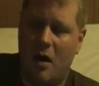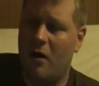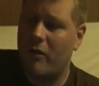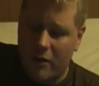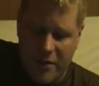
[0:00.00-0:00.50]

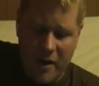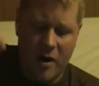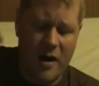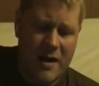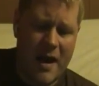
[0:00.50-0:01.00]
Over no,
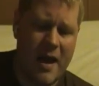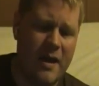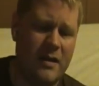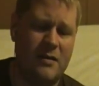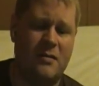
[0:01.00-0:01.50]
thirty
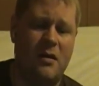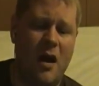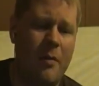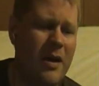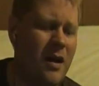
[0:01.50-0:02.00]
days.
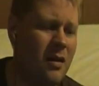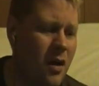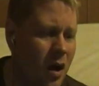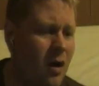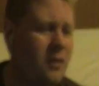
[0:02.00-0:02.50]
I mean, a
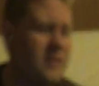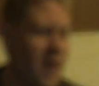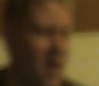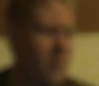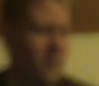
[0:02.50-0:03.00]
long
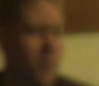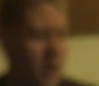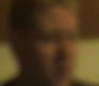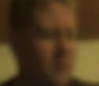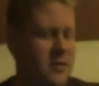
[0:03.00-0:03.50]
time. If
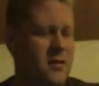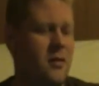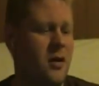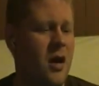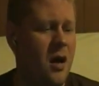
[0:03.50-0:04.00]
Miranda wants
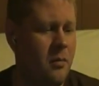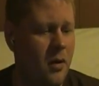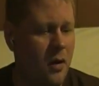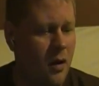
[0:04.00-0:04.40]
to look up